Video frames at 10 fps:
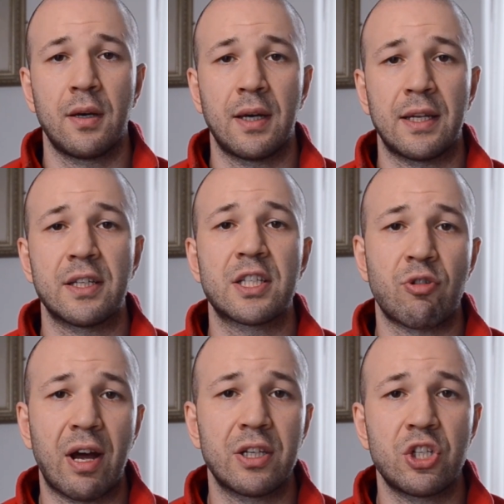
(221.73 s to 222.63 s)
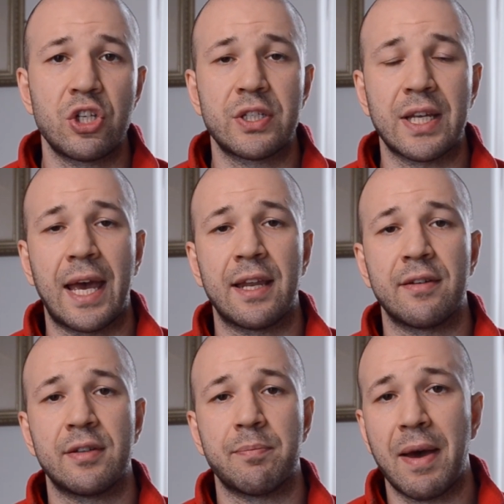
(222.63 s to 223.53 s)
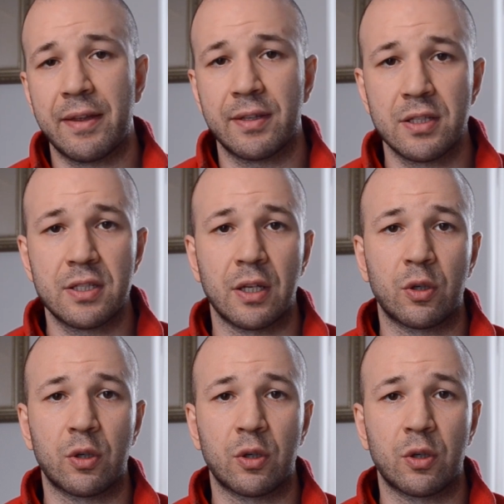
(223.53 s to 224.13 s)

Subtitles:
and the strategies and methods that